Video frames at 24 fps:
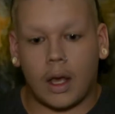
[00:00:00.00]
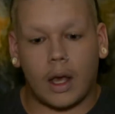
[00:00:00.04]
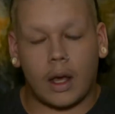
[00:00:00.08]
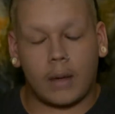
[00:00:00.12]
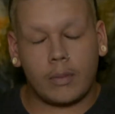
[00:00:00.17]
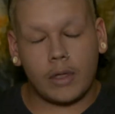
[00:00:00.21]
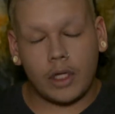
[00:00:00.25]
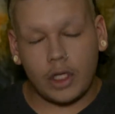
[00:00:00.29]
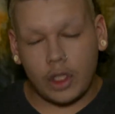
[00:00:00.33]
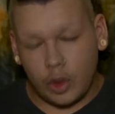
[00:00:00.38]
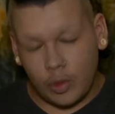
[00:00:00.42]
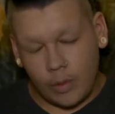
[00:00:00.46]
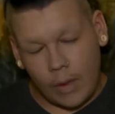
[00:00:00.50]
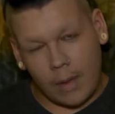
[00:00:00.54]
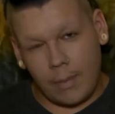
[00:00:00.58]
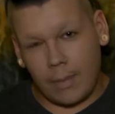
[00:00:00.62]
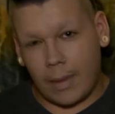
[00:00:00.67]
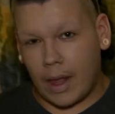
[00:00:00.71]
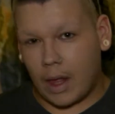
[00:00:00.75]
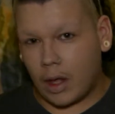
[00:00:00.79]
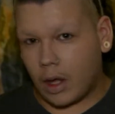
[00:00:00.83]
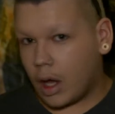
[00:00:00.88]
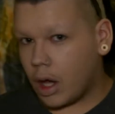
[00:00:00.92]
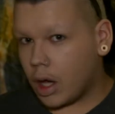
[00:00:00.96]
I'm gonna do my
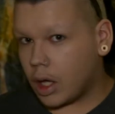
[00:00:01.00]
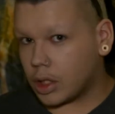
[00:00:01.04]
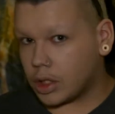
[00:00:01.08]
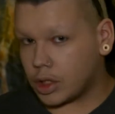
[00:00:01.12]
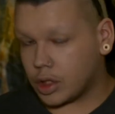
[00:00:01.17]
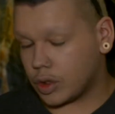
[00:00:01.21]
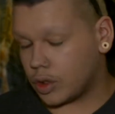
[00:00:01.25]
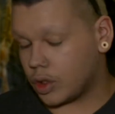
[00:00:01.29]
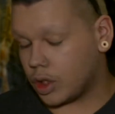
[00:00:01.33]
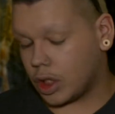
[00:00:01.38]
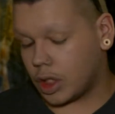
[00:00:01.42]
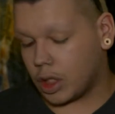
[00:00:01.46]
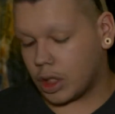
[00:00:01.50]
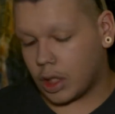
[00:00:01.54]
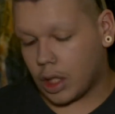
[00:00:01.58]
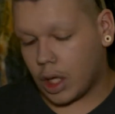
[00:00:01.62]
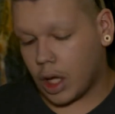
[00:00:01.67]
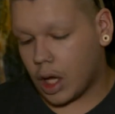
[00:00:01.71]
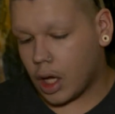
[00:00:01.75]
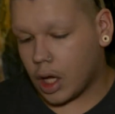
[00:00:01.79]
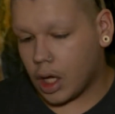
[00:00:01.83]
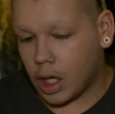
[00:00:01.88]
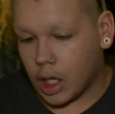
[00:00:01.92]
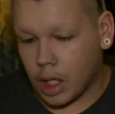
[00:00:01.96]
male contouring.
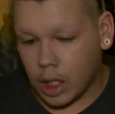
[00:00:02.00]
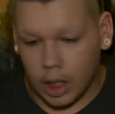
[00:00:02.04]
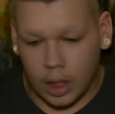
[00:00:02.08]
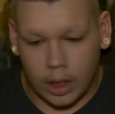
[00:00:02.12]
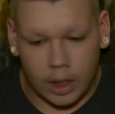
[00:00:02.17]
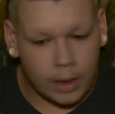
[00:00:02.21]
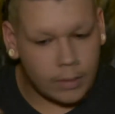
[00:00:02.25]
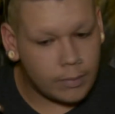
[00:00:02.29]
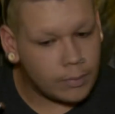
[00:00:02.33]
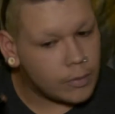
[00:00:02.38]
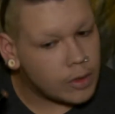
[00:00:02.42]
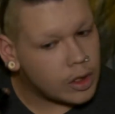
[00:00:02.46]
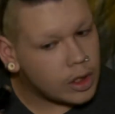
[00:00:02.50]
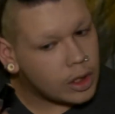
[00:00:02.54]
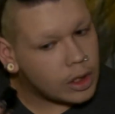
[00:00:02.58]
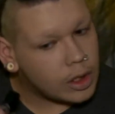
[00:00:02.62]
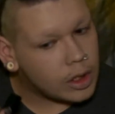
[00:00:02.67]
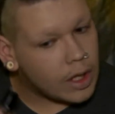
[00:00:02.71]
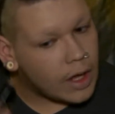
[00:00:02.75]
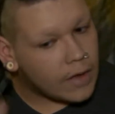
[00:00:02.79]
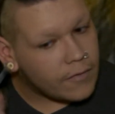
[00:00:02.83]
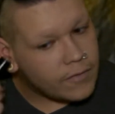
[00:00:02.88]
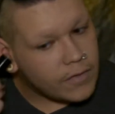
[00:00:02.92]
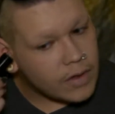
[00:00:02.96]

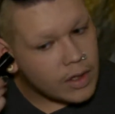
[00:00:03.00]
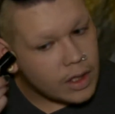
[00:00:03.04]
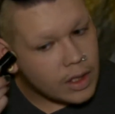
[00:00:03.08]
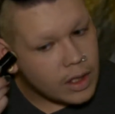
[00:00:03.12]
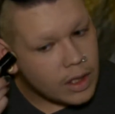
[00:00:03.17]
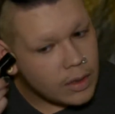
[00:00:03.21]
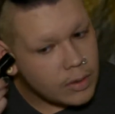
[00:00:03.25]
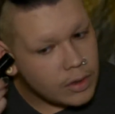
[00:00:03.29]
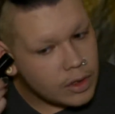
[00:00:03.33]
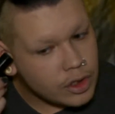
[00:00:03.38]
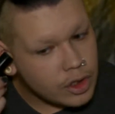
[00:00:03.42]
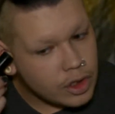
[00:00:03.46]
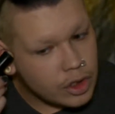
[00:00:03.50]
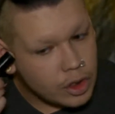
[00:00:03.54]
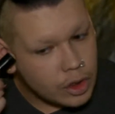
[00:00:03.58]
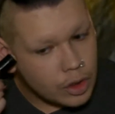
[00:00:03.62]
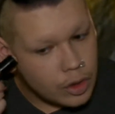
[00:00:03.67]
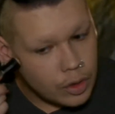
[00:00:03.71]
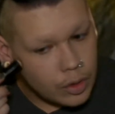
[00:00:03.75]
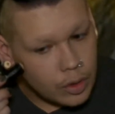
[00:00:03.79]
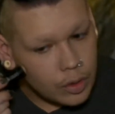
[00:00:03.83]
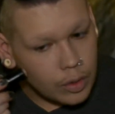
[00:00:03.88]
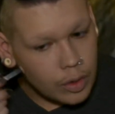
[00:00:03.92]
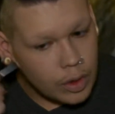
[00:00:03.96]
I feel like I should
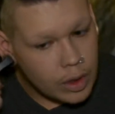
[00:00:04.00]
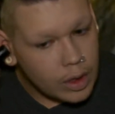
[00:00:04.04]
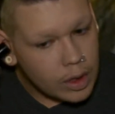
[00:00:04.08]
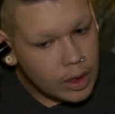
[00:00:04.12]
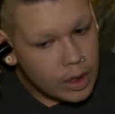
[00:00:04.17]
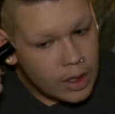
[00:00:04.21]
do